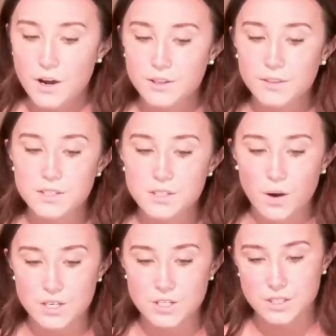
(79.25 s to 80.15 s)
that this
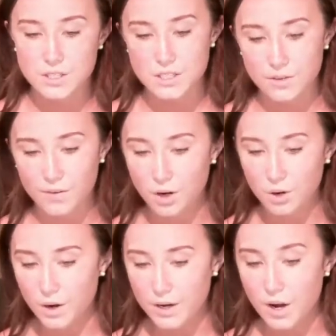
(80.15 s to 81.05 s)
question is a difficult
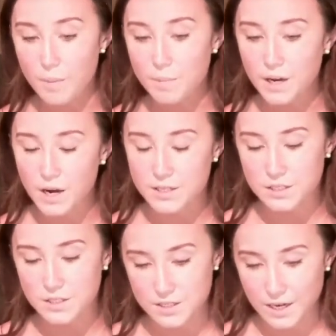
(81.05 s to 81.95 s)
one, not because
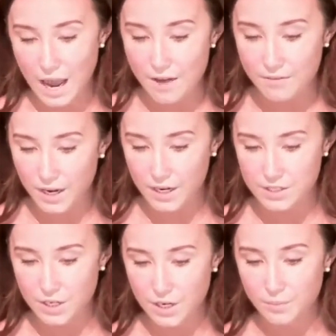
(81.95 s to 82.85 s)
it doesn't have an
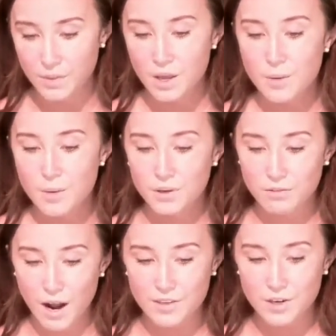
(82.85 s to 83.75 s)
answer, but
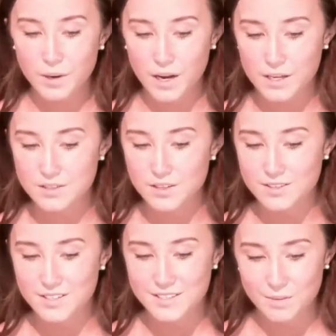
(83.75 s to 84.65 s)
rather because there is
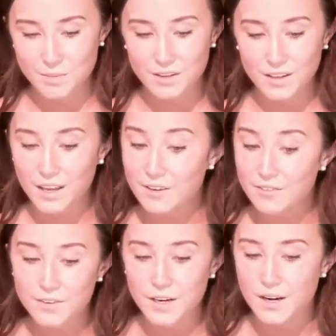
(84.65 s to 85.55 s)
a seemingly
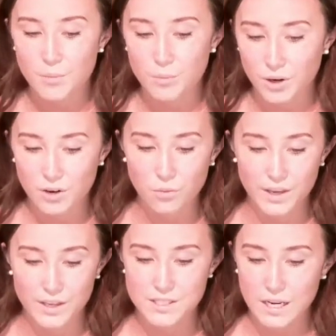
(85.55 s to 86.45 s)
infinite number of
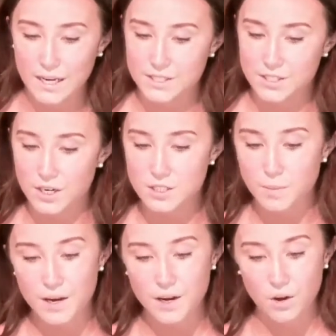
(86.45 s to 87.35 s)
ways to answer it,
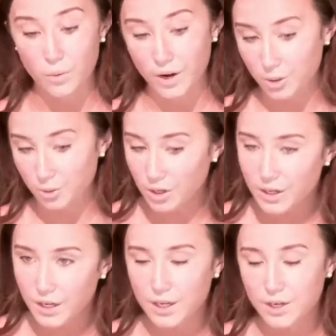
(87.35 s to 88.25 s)
depending on where you look
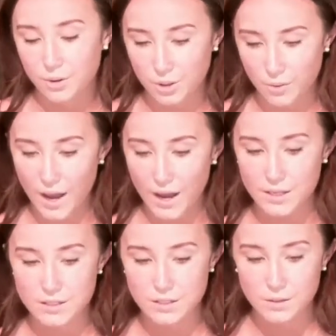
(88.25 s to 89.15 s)
and who you ask.